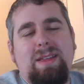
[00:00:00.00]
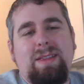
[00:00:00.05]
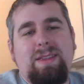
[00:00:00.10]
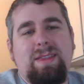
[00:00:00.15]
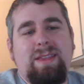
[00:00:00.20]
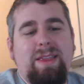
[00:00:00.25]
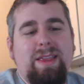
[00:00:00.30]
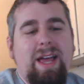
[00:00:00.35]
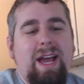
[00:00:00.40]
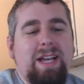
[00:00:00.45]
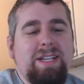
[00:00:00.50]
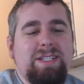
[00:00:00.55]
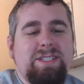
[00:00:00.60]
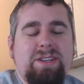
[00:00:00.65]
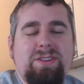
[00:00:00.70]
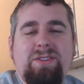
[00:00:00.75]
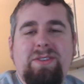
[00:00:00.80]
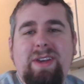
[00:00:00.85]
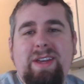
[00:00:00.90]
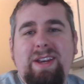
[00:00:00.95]
the last
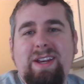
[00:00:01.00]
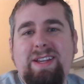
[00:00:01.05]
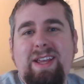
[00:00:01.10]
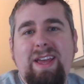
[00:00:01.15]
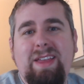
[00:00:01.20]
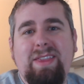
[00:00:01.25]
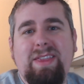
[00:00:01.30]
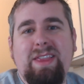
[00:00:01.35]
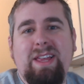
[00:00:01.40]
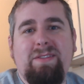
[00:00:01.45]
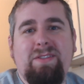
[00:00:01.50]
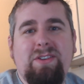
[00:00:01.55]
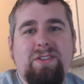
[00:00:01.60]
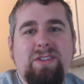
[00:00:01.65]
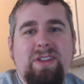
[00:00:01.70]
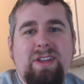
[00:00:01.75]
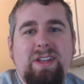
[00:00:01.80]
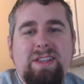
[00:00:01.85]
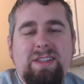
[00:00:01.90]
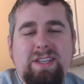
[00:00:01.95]
thing you get at 10th
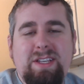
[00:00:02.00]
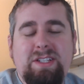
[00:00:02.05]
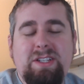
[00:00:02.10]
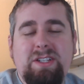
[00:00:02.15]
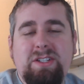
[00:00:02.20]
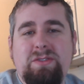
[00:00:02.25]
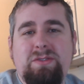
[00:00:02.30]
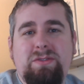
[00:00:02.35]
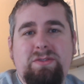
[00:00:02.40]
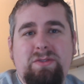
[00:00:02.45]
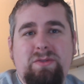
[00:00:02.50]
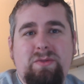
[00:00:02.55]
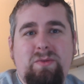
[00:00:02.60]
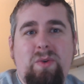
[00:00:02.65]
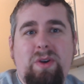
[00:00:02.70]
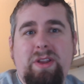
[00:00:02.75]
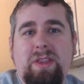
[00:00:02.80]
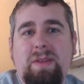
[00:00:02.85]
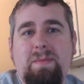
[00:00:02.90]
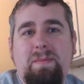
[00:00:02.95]
level, this is
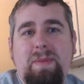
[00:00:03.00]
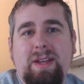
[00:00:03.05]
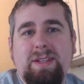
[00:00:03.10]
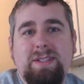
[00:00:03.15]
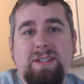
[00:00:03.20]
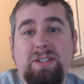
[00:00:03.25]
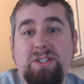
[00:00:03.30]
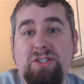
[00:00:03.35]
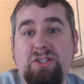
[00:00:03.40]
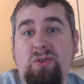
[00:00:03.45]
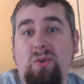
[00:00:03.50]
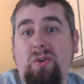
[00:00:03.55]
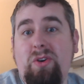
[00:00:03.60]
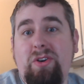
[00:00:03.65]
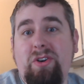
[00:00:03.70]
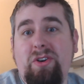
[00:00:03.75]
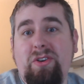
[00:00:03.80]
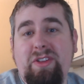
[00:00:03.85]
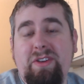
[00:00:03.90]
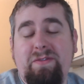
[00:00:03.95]
one of the best things. Scorn
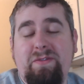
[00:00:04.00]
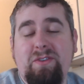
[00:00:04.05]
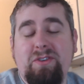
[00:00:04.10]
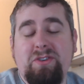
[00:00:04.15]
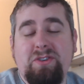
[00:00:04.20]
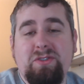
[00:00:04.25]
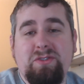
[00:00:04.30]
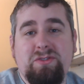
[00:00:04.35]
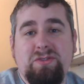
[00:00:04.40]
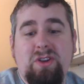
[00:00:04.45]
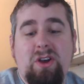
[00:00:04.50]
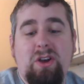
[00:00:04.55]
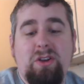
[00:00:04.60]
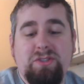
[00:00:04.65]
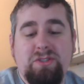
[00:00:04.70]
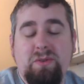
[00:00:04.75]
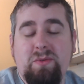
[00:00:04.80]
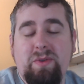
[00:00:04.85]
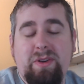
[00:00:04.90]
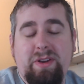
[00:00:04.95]
Earth at first was
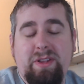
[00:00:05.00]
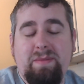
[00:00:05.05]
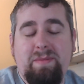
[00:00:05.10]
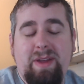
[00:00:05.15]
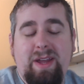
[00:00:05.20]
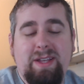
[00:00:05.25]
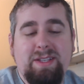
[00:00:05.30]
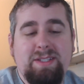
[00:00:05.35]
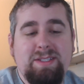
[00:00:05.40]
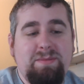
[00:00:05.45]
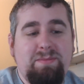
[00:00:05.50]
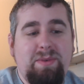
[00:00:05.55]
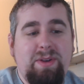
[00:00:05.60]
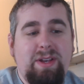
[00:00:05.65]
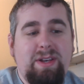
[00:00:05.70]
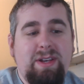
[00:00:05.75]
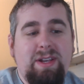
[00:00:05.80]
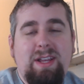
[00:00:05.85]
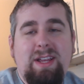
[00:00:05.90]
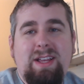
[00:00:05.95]
also one of the best,
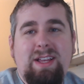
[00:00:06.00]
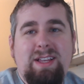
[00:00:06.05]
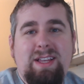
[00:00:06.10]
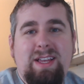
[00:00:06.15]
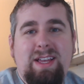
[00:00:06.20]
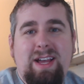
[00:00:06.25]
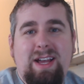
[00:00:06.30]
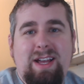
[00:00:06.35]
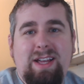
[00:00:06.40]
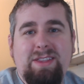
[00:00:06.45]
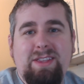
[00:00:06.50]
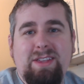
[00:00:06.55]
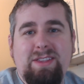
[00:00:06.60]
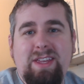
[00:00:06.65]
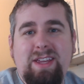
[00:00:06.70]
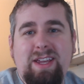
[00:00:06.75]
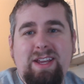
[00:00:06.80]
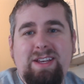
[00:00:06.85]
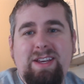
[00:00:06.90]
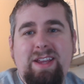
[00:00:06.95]
but uh, the
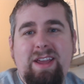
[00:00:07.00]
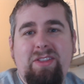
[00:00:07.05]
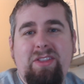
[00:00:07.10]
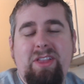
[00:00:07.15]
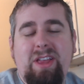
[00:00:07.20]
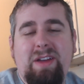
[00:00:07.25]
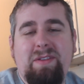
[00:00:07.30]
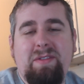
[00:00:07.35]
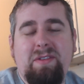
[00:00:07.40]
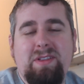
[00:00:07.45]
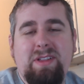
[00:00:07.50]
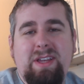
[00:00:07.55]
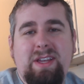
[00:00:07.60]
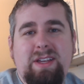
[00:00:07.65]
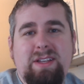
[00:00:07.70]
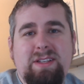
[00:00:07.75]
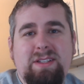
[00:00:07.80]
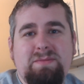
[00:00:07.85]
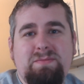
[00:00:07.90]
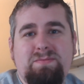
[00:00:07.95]
thing at 10th level
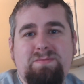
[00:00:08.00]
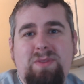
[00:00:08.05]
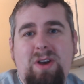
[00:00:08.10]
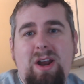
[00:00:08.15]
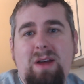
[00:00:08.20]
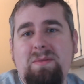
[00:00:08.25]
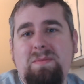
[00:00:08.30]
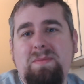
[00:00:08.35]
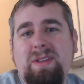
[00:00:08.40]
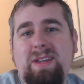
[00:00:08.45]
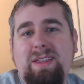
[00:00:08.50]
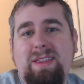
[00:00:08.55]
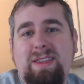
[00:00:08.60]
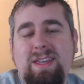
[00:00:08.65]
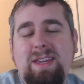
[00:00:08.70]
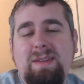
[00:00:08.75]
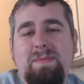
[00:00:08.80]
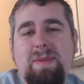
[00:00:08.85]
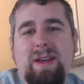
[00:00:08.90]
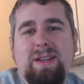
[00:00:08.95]
is probably
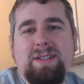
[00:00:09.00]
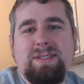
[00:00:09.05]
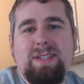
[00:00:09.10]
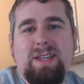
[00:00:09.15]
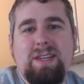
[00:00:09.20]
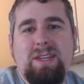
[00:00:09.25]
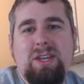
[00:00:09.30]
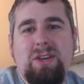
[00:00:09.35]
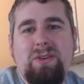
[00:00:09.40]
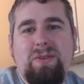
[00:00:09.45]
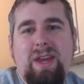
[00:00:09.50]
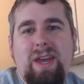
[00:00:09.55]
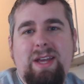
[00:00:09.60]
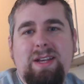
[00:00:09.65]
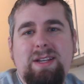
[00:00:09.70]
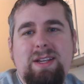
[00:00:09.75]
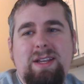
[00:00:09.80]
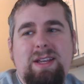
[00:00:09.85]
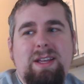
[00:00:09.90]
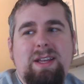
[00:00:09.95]
the best thing you get.
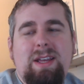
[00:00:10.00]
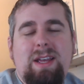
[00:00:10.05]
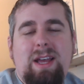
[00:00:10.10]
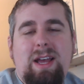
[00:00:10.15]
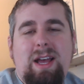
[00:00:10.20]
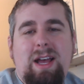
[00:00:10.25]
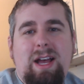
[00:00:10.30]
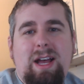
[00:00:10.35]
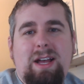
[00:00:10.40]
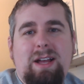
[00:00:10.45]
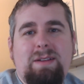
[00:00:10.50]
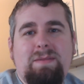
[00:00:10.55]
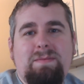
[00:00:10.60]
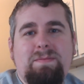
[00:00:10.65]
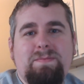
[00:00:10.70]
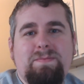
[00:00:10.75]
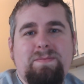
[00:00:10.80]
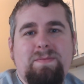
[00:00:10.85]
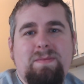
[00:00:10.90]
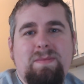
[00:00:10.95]

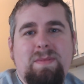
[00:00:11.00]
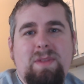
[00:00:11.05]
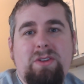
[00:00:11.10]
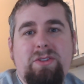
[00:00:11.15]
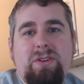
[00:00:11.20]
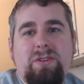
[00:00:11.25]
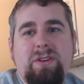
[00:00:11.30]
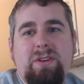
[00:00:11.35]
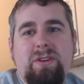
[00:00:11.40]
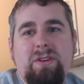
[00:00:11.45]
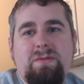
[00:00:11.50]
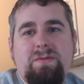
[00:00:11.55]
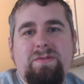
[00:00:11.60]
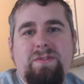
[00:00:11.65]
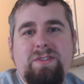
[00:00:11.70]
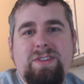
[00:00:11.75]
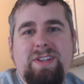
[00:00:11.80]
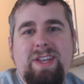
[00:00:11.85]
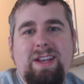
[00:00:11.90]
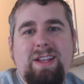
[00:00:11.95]
Um, although, you know,
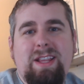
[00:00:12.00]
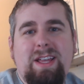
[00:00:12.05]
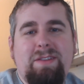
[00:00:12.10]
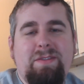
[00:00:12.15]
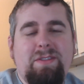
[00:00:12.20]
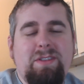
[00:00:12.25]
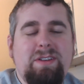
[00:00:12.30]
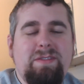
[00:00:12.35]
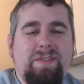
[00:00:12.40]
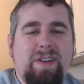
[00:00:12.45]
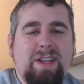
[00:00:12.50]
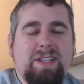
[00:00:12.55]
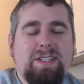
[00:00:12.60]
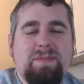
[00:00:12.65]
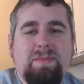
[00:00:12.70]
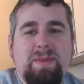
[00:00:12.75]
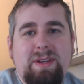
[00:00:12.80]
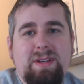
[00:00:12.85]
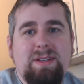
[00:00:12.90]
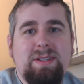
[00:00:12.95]
for 10 level
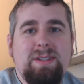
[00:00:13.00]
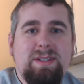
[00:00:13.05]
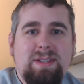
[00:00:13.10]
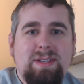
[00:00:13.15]
investment,